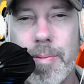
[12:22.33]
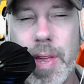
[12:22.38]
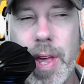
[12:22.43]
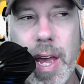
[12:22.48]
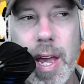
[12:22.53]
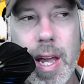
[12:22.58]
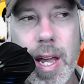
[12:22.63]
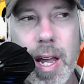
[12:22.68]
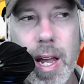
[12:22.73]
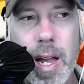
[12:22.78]

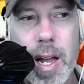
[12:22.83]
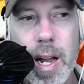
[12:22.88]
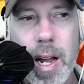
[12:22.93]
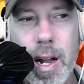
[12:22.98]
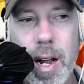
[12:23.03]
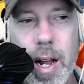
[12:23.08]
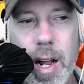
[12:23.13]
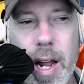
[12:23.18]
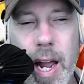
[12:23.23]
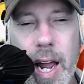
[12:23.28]
They
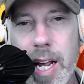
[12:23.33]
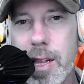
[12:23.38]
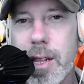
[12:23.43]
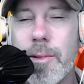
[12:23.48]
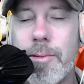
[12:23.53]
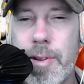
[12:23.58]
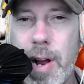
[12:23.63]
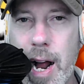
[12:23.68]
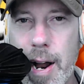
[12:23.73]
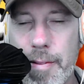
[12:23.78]
hate
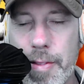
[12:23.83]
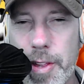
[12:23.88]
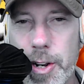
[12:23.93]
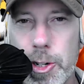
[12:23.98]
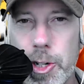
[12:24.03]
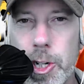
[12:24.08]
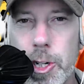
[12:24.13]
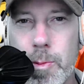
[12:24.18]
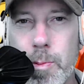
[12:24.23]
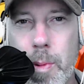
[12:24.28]
the fact
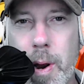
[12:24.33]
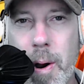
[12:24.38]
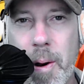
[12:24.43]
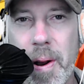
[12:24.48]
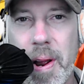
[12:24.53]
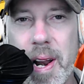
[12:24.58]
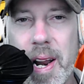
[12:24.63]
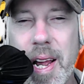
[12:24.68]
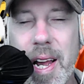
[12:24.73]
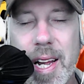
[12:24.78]
that she's
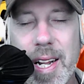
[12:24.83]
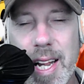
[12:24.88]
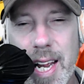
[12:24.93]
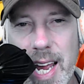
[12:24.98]
married.